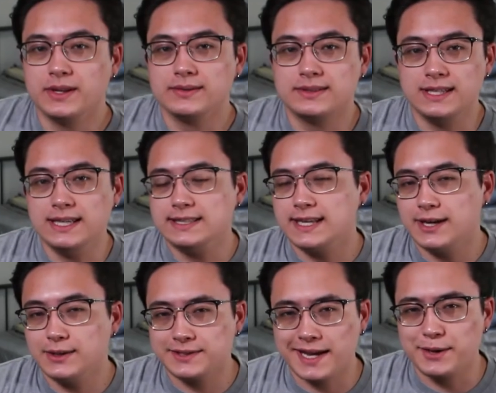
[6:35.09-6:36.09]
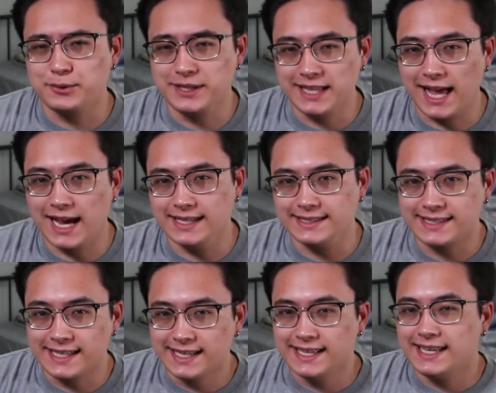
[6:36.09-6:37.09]
those details, I realized
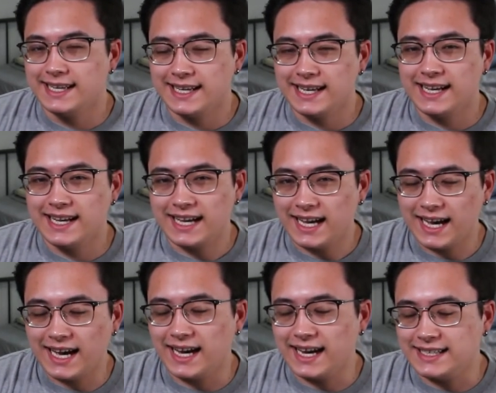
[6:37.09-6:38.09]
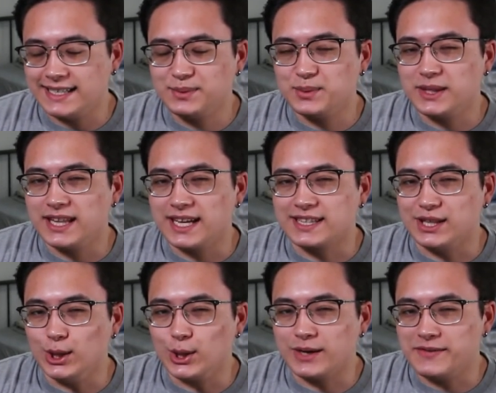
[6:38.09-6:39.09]
I didn't really like the
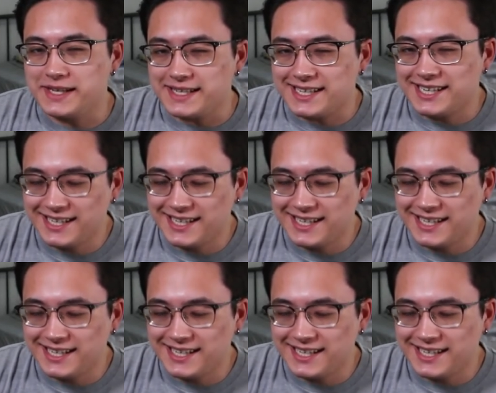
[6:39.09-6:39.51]
look of it.